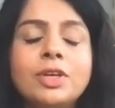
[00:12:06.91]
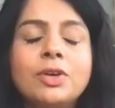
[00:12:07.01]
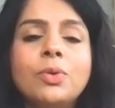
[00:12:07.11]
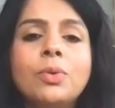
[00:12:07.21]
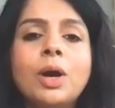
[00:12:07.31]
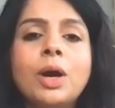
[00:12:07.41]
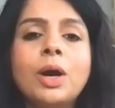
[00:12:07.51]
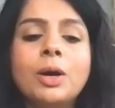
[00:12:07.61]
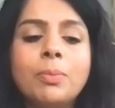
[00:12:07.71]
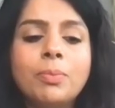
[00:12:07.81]
You know,
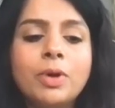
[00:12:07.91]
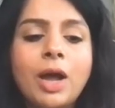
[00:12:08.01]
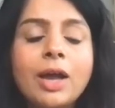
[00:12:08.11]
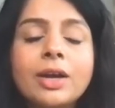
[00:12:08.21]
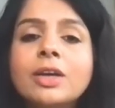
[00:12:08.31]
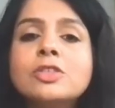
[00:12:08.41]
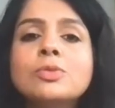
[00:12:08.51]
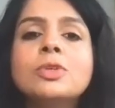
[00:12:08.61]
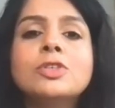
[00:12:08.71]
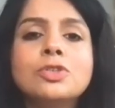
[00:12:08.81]
our
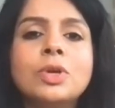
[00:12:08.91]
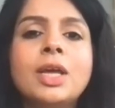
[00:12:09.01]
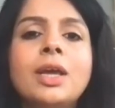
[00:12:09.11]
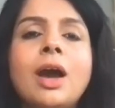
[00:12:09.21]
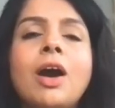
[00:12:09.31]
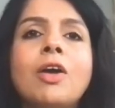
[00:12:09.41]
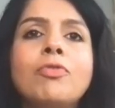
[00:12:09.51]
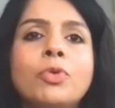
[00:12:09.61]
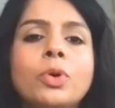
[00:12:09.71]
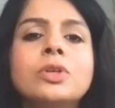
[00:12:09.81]
customers today are
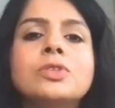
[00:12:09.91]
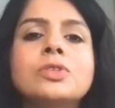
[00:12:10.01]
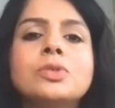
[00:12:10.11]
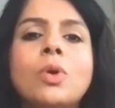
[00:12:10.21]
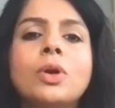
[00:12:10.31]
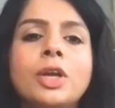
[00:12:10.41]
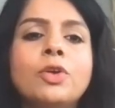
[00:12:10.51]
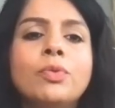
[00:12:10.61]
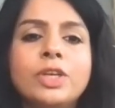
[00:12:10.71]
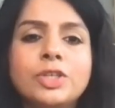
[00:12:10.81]
focused on
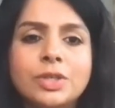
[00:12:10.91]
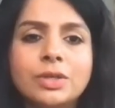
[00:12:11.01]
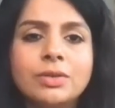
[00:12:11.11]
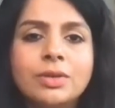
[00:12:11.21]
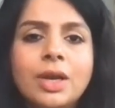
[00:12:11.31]
innovation.